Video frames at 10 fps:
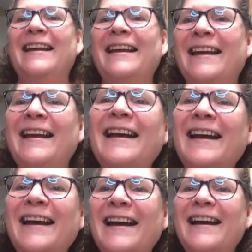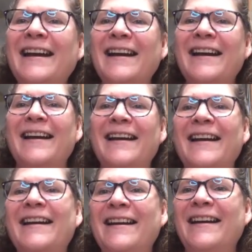
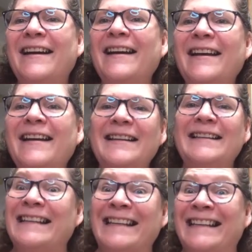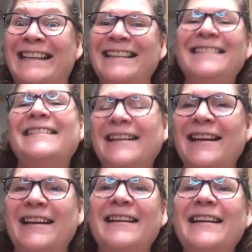
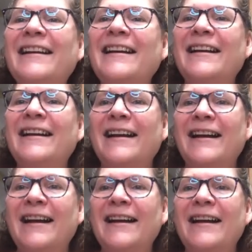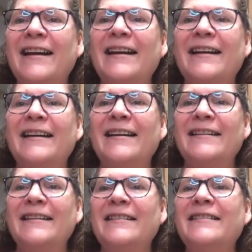
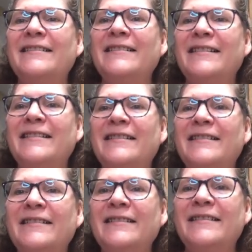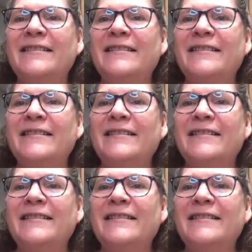This person isn't speaking.